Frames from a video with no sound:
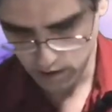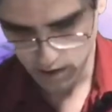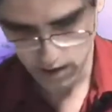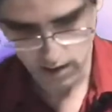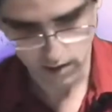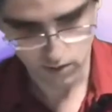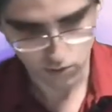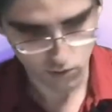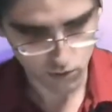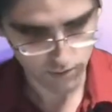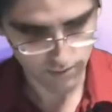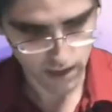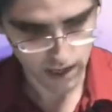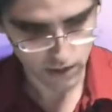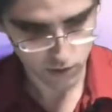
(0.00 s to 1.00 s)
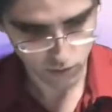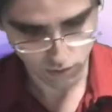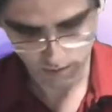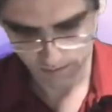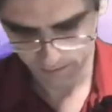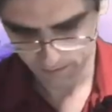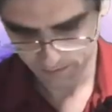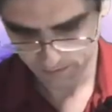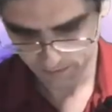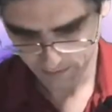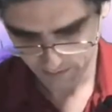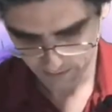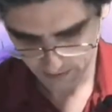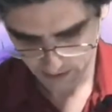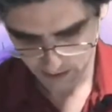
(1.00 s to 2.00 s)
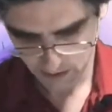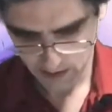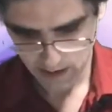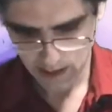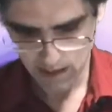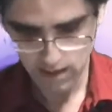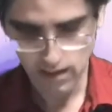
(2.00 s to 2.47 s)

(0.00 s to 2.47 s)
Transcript: in their own module, and